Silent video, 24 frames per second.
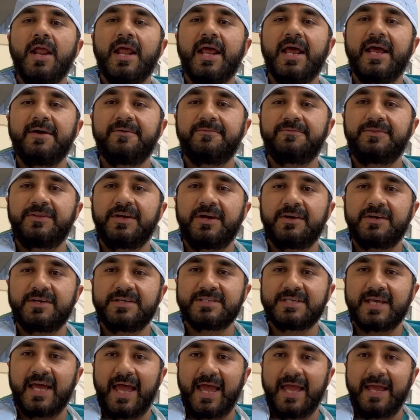If there
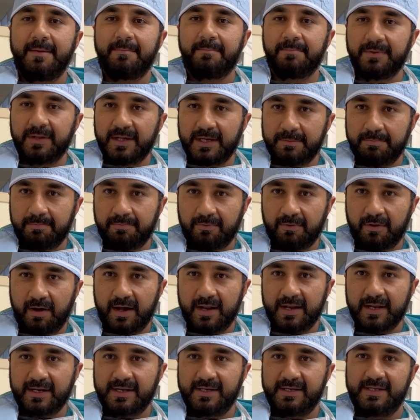is a blood
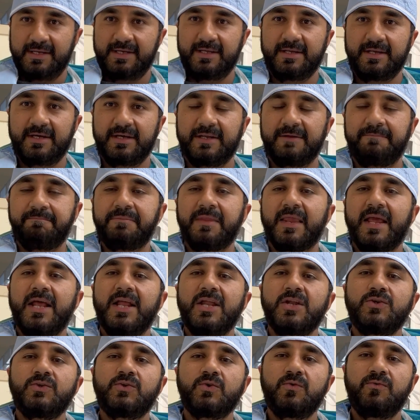product needed,
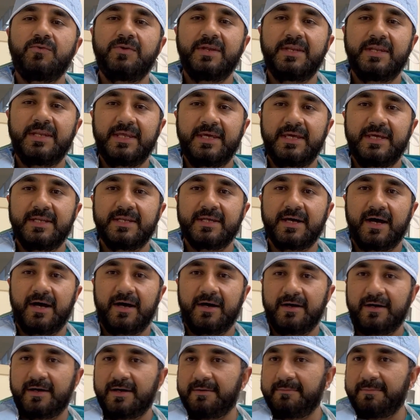do we need
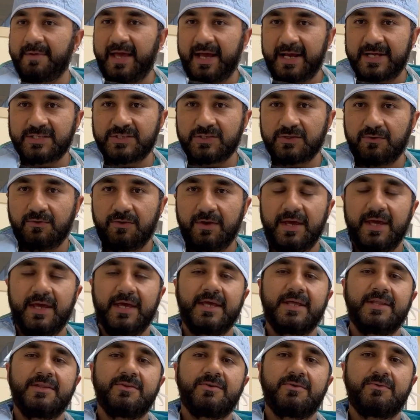x-ray
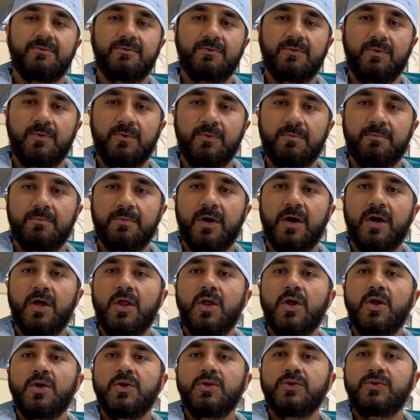in the room?
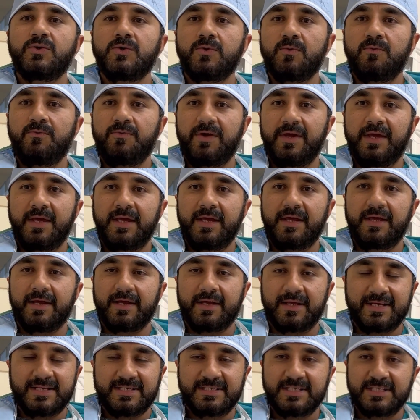
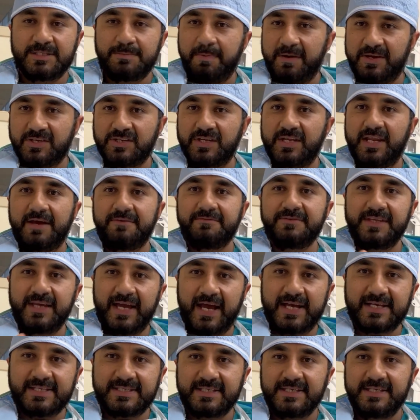Is this patient have the
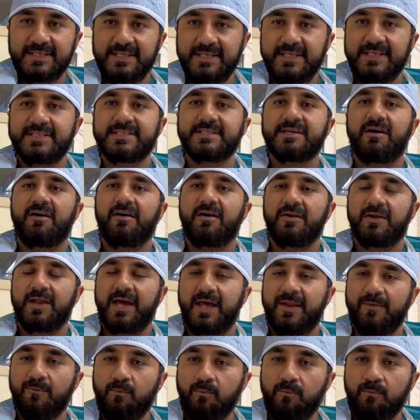SCDs on
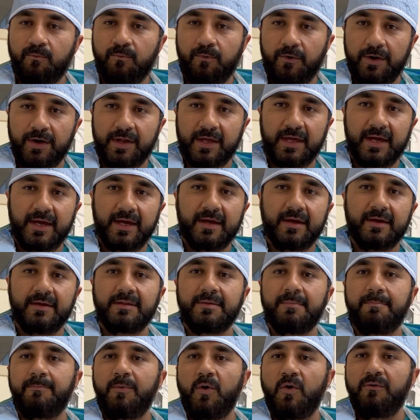and working? The
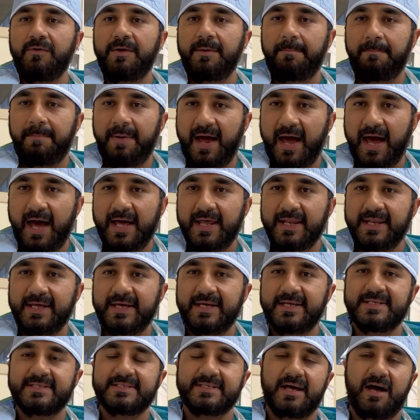Bowie pad
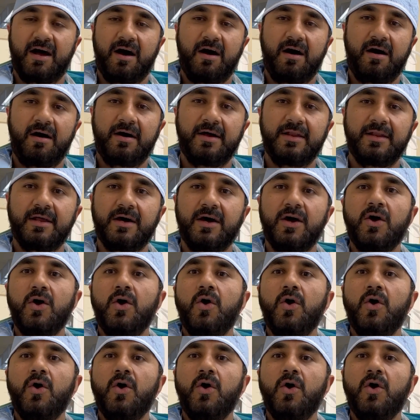is on.